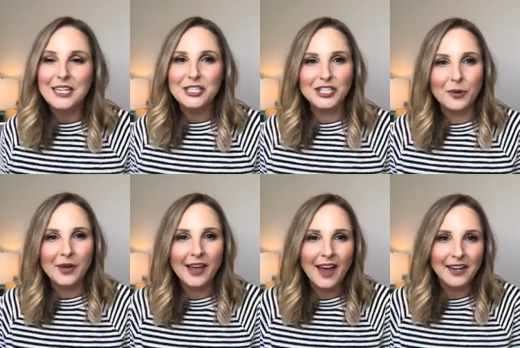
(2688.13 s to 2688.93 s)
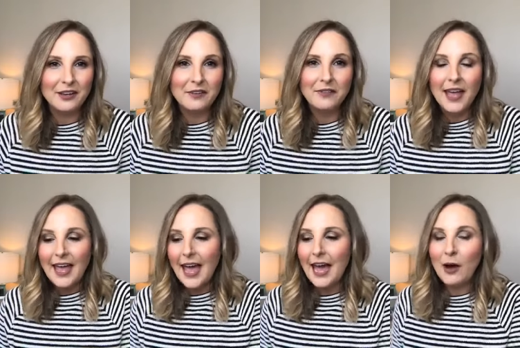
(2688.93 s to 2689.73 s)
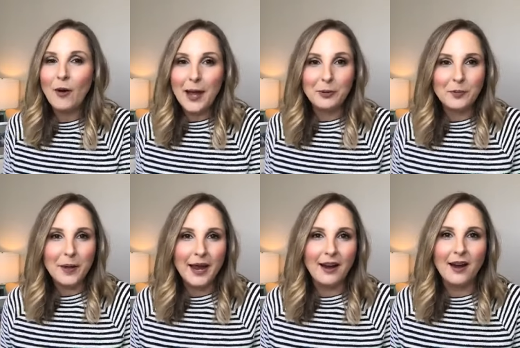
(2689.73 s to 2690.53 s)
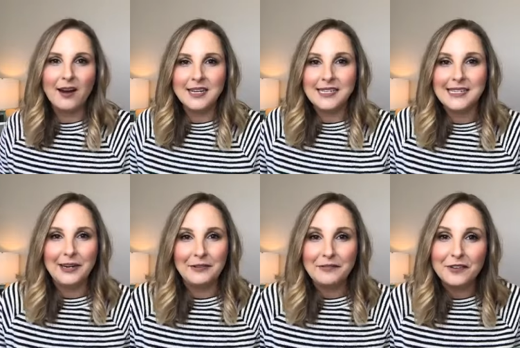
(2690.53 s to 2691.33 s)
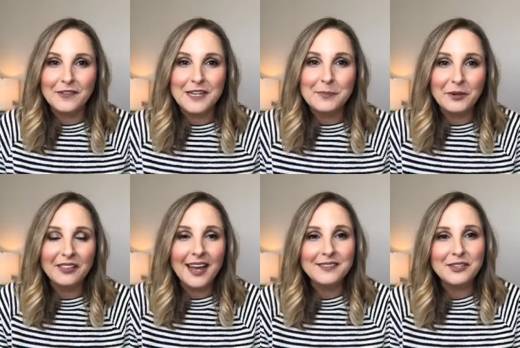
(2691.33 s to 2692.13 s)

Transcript: showing kind of how I prepare and set up for Facebook Live.